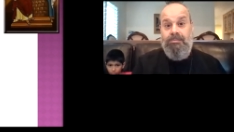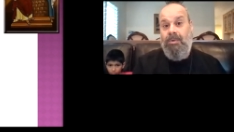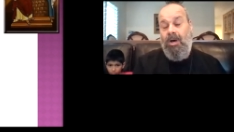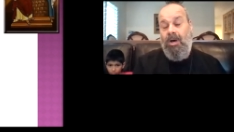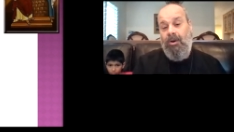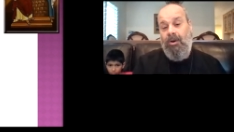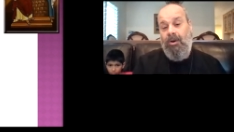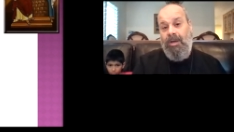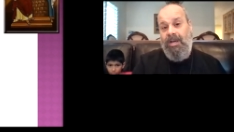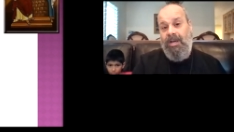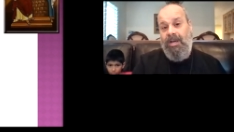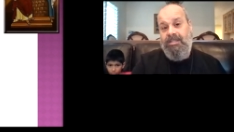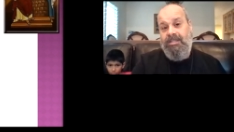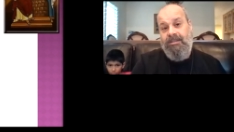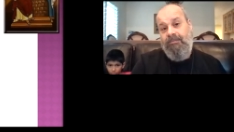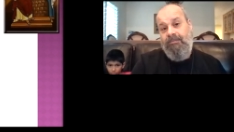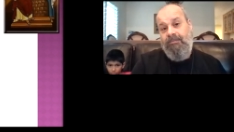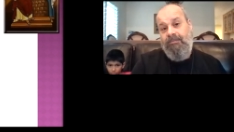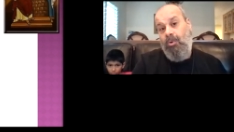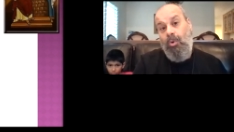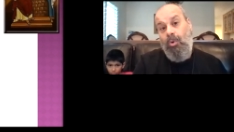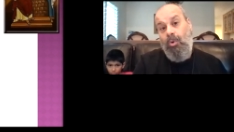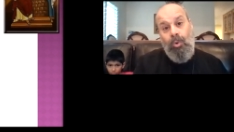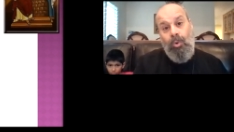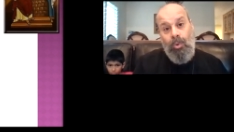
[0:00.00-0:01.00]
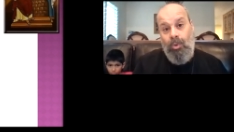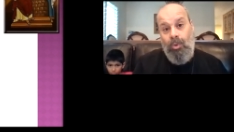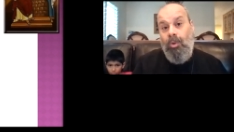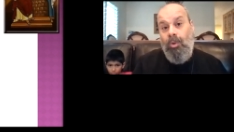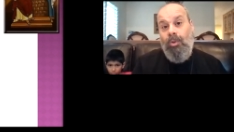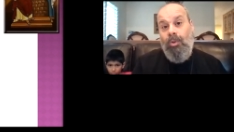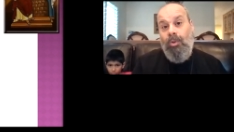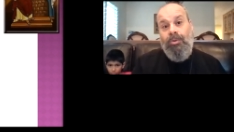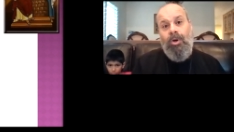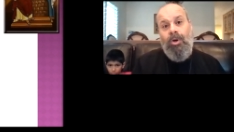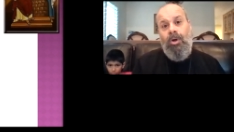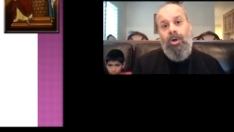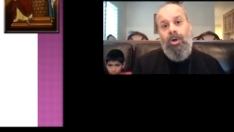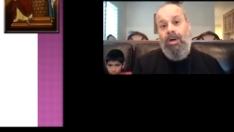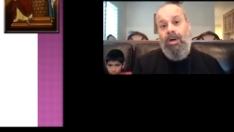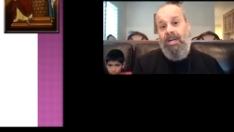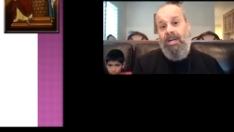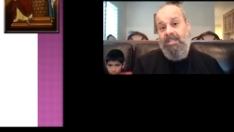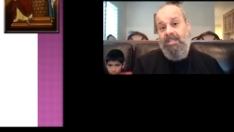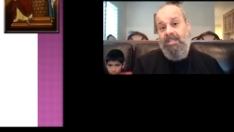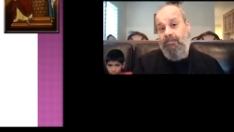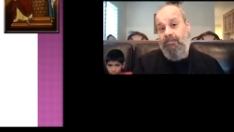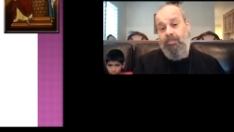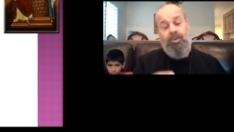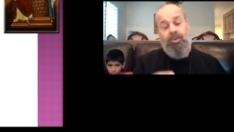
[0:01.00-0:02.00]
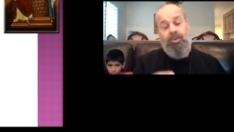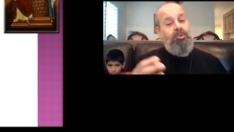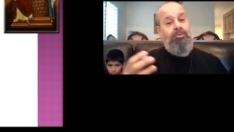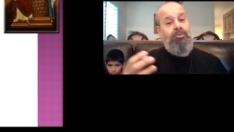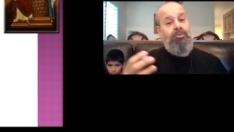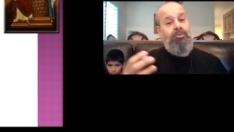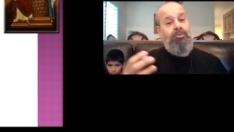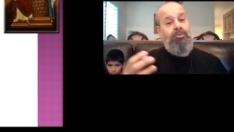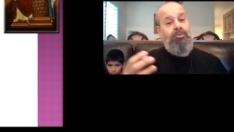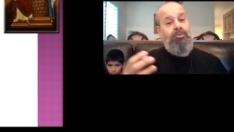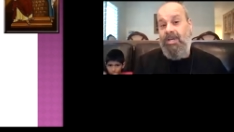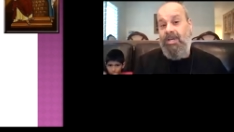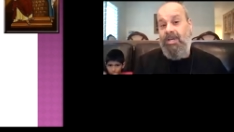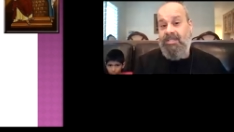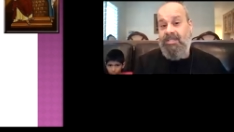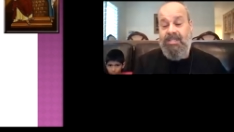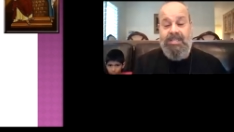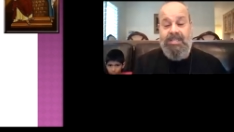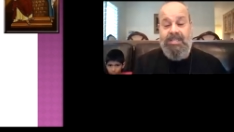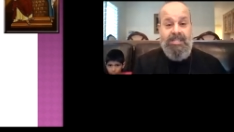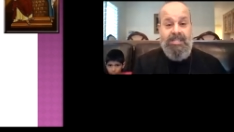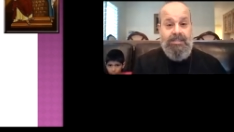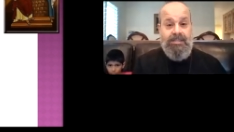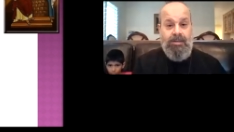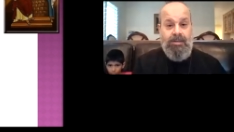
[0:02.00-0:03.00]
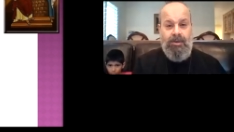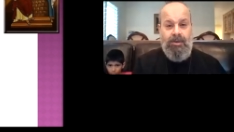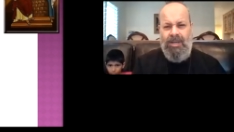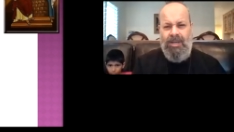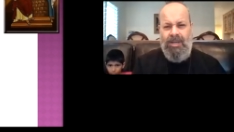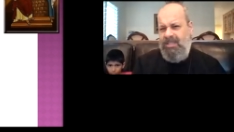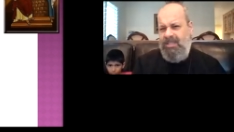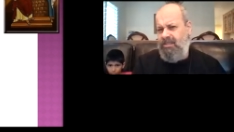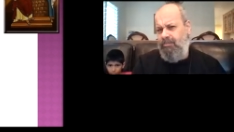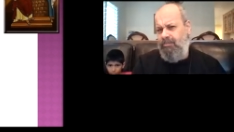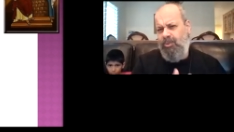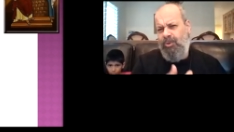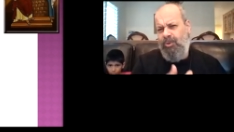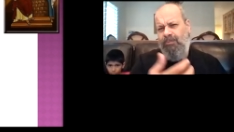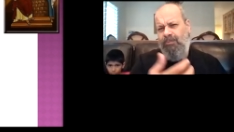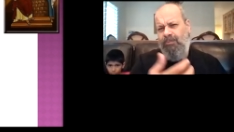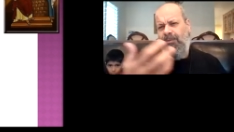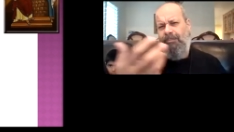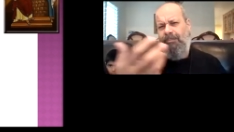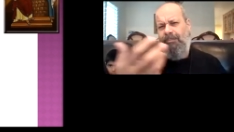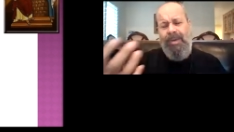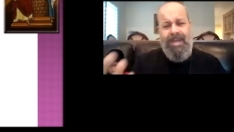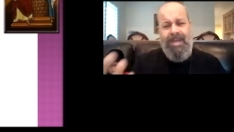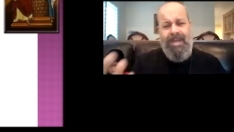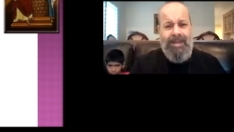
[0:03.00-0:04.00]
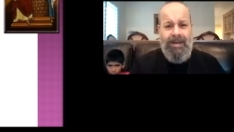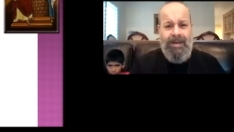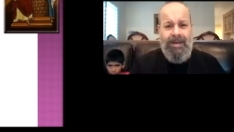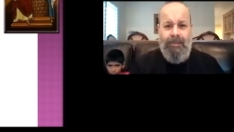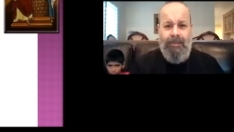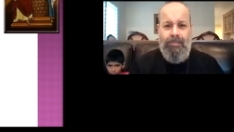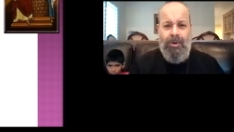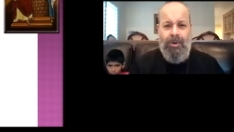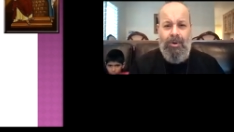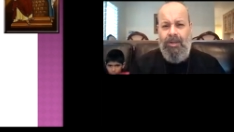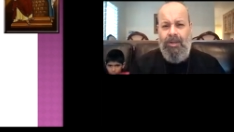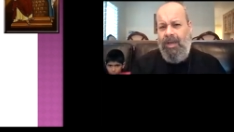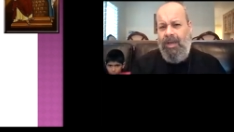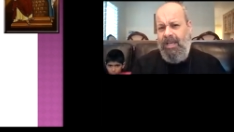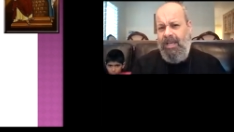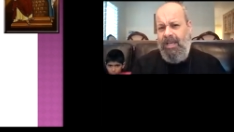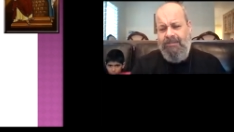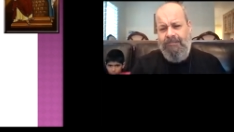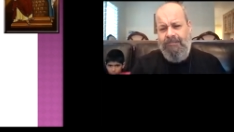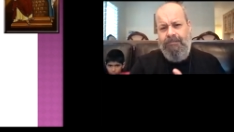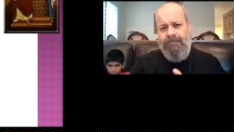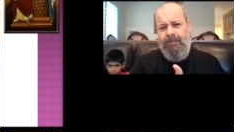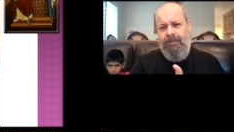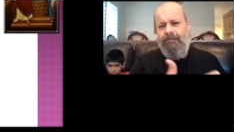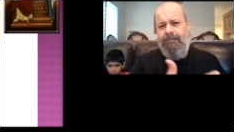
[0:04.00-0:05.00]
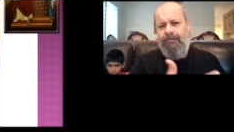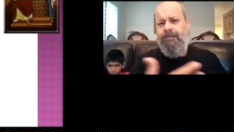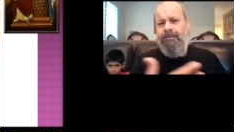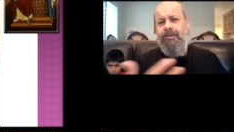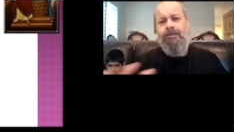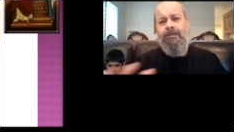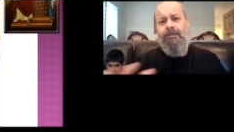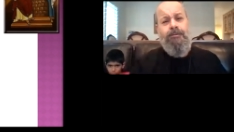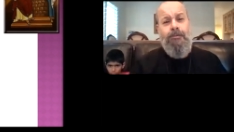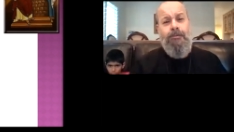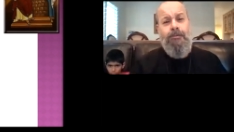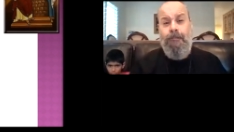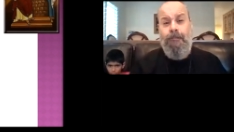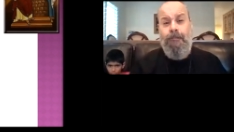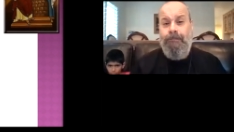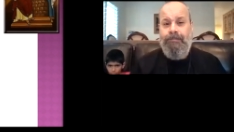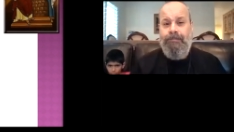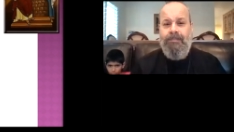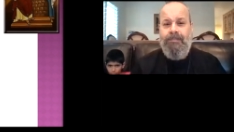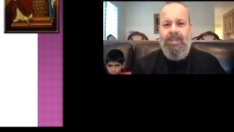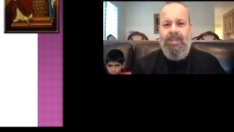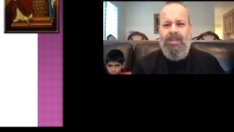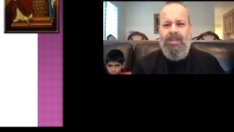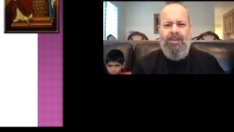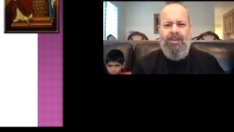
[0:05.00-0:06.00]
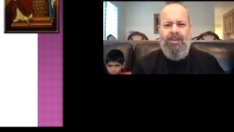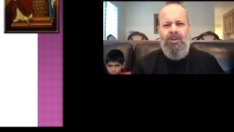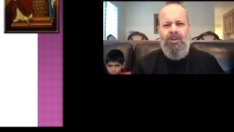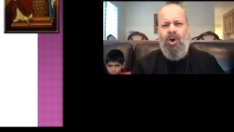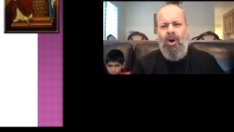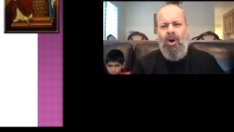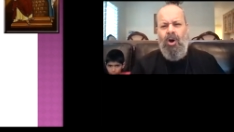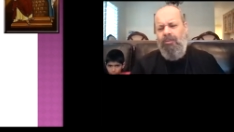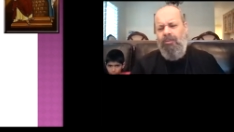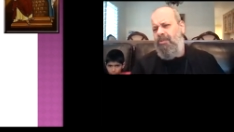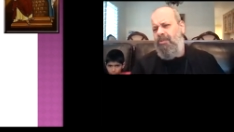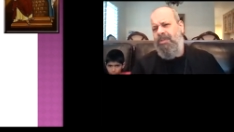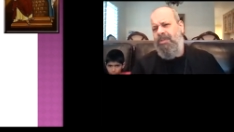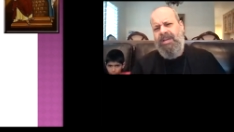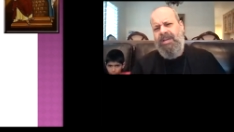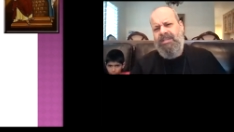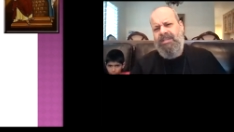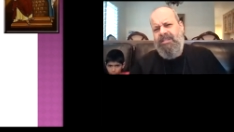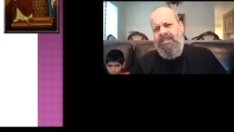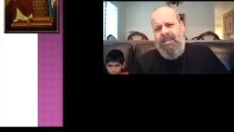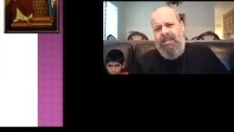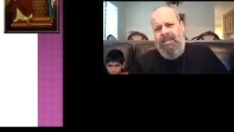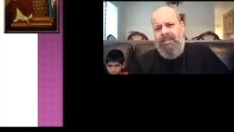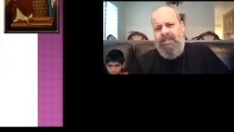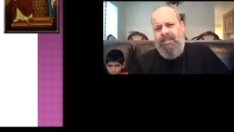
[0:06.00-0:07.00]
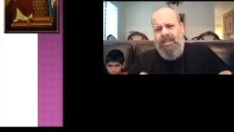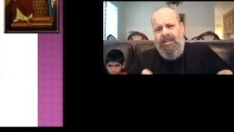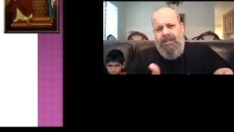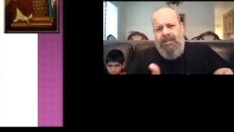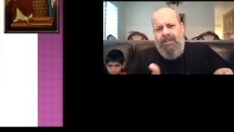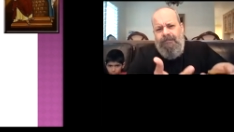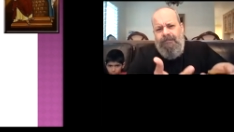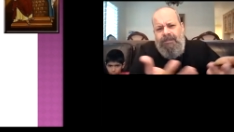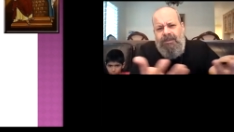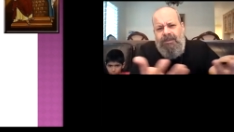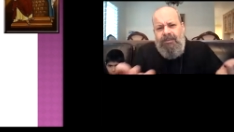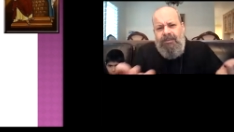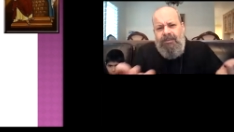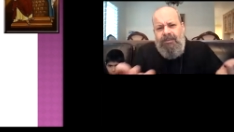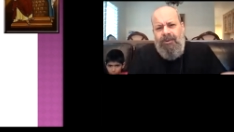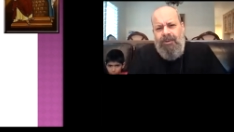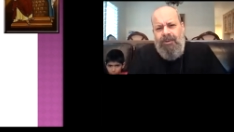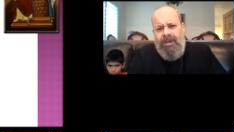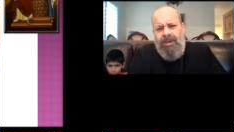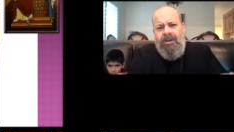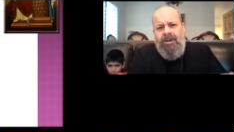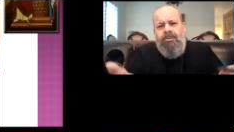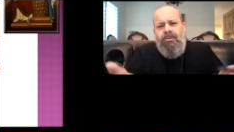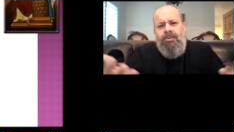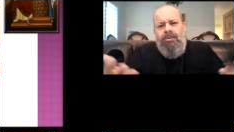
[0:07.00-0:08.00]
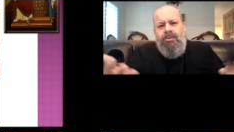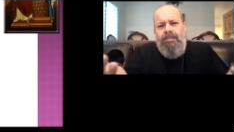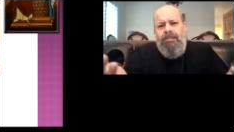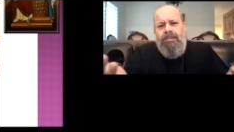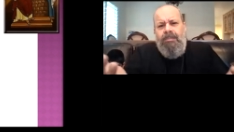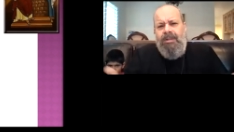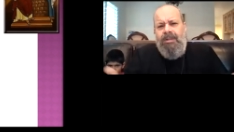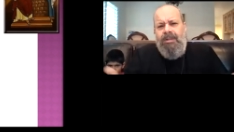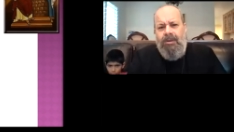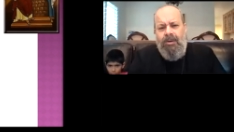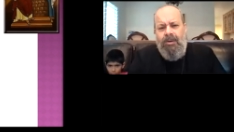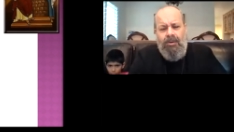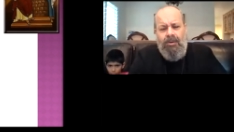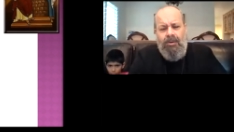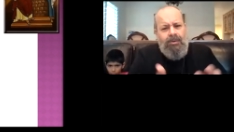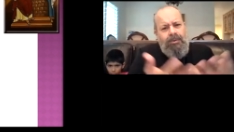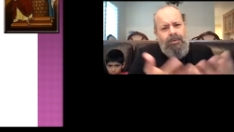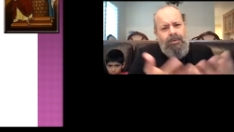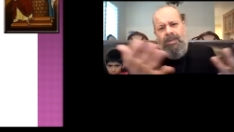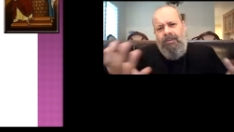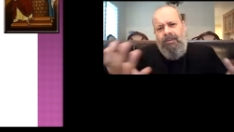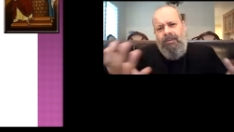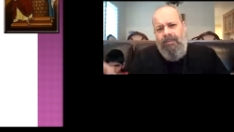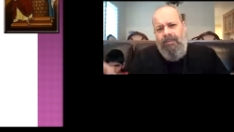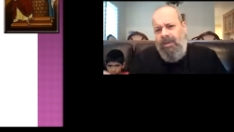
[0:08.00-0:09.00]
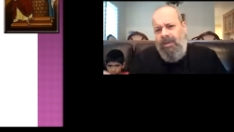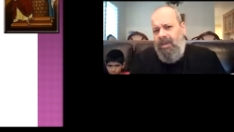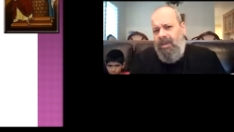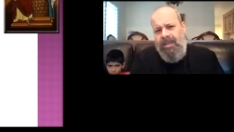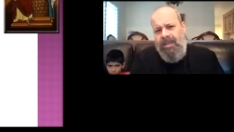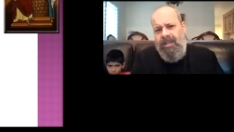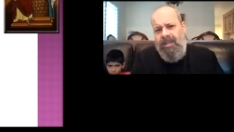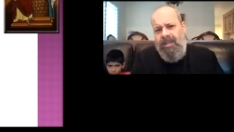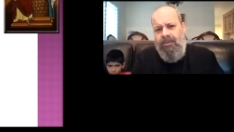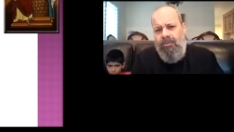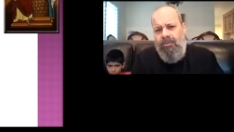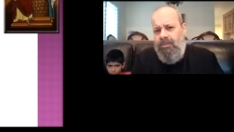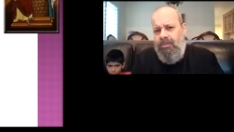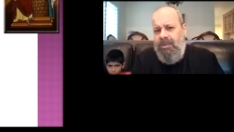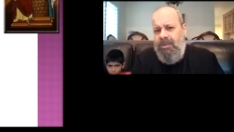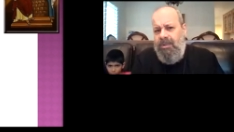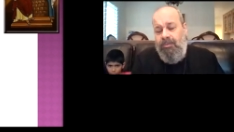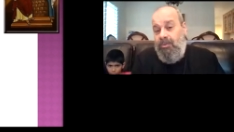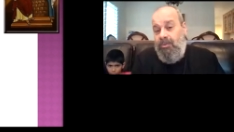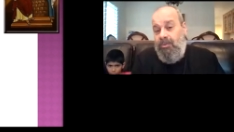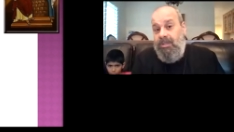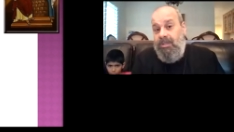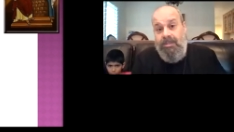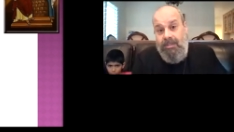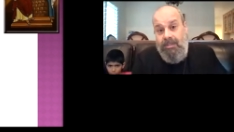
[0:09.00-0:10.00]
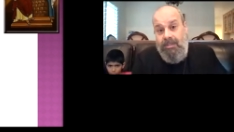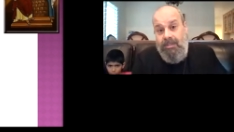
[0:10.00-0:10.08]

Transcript: all kinds of gold, all kinds of beautiful dresses, all kinds of beautiful makeup, all kinds of perfume, you know, all the things that you know young women or if, uh, any woman would